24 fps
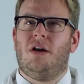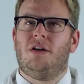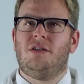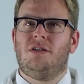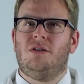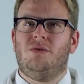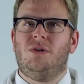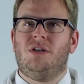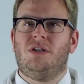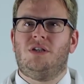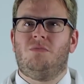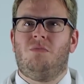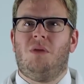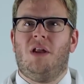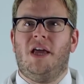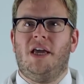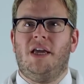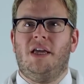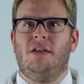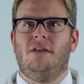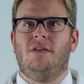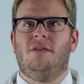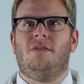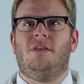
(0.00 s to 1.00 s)
asked to
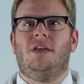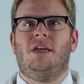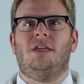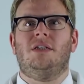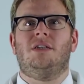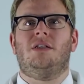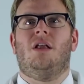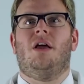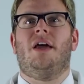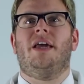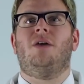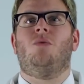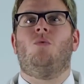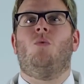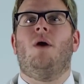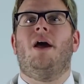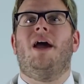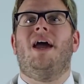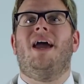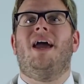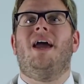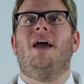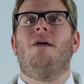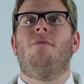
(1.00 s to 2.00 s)
explain things like
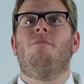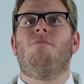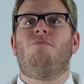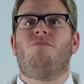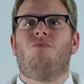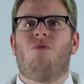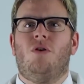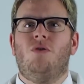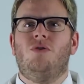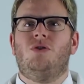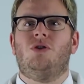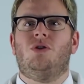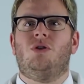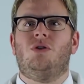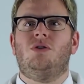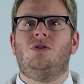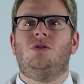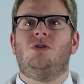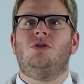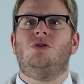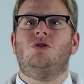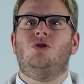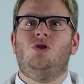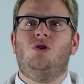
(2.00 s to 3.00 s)
where
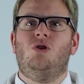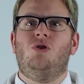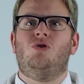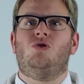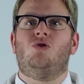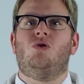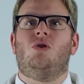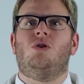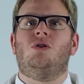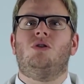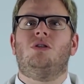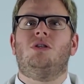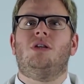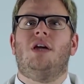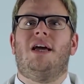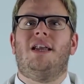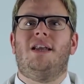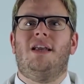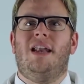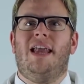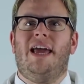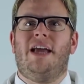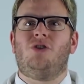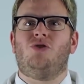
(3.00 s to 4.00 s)
protons, neutrons
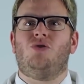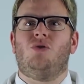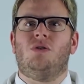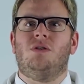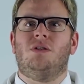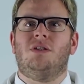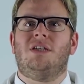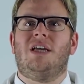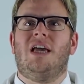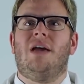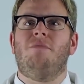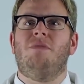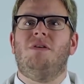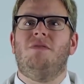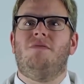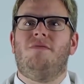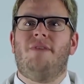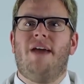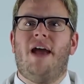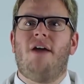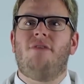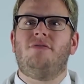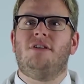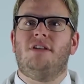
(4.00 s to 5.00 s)
and electrons can be
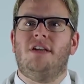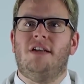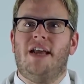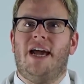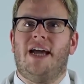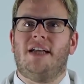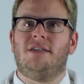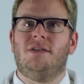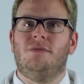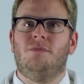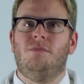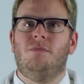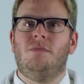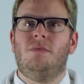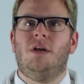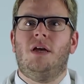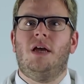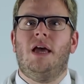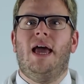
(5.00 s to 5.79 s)
found in an atom